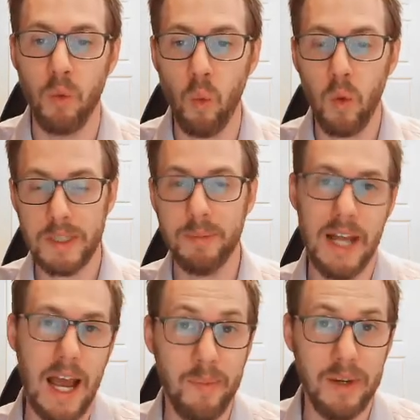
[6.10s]
what's been
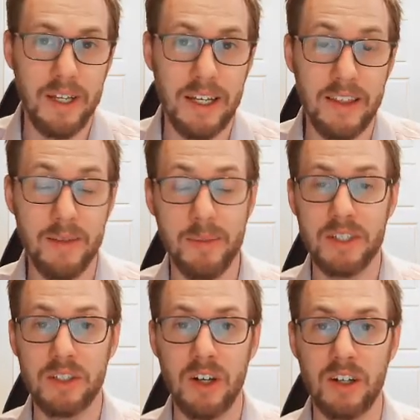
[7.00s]
happening in the
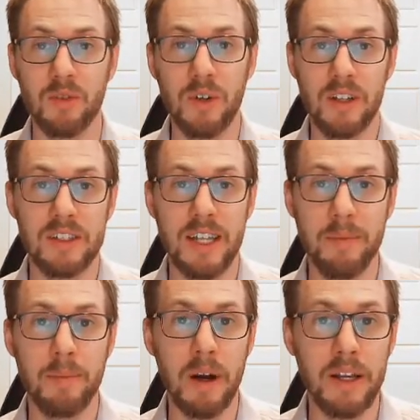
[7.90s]
Mississauga real estate
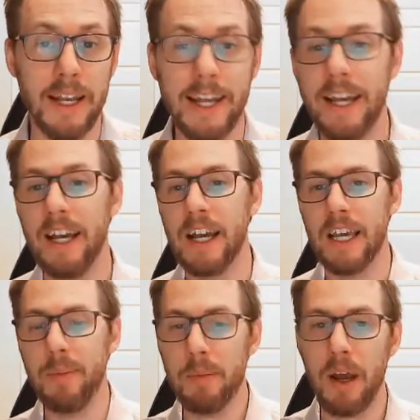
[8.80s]
market. Keep
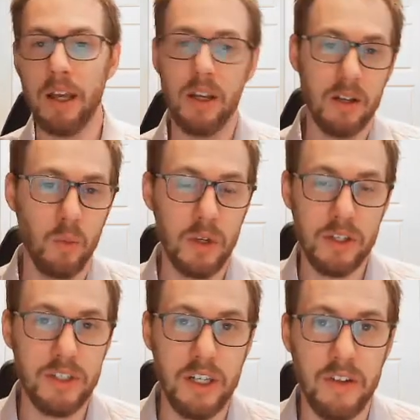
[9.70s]
in mind, what you're
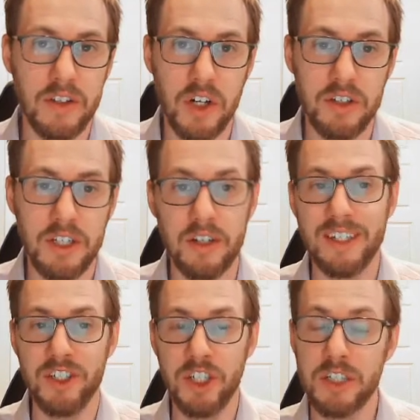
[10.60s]
seeing on the charts here is
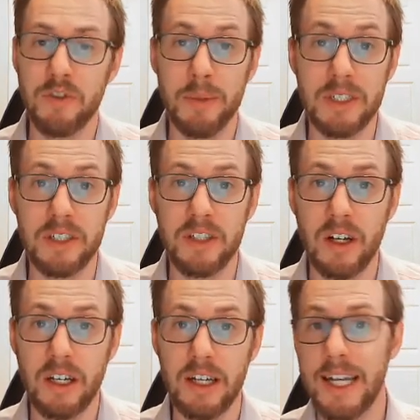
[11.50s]
just for
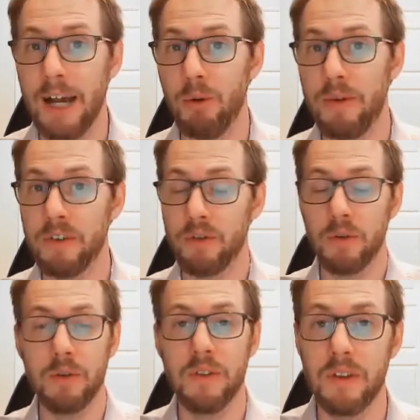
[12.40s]
Mississauga. However,
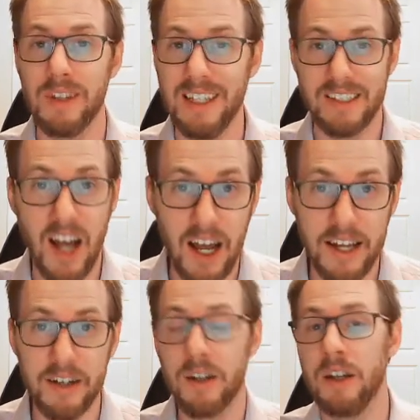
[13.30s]
throughout the
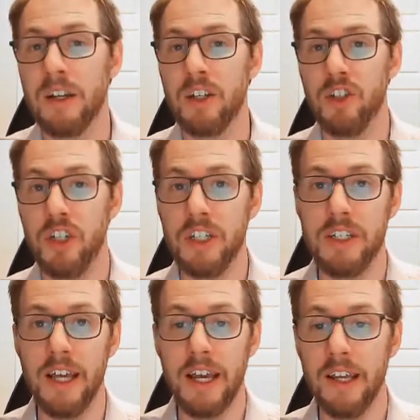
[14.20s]
entire
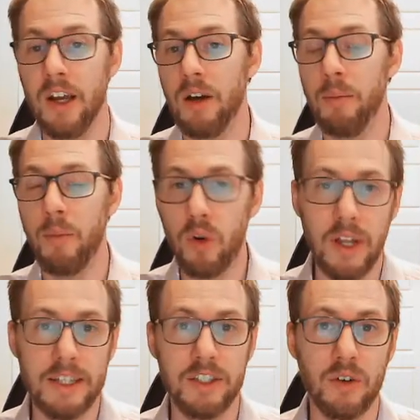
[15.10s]
GTA, more or
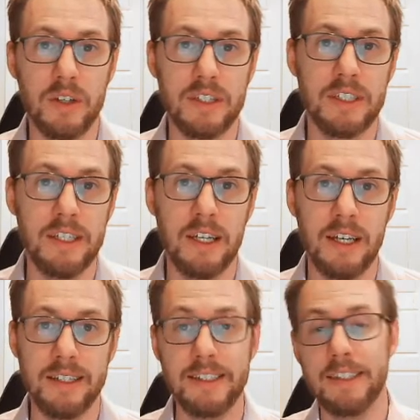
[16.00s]
less, you're going to see a
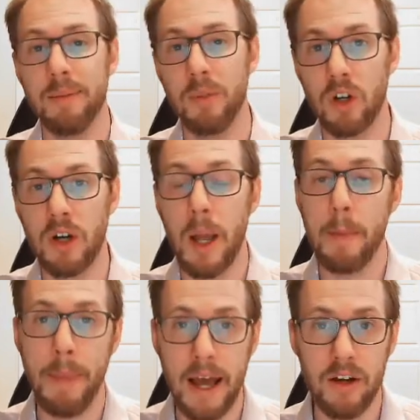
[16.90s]
similar
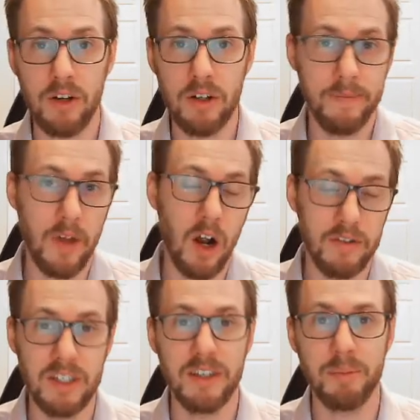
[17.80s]
pattern.
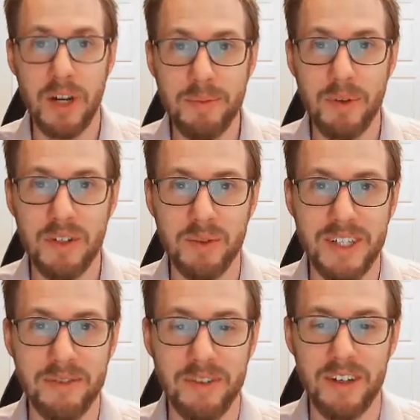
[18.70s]
Obviously, the price points will
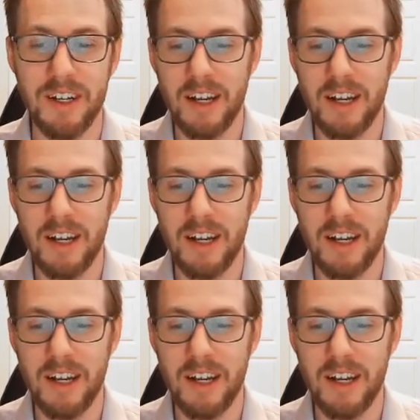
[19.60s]
differ,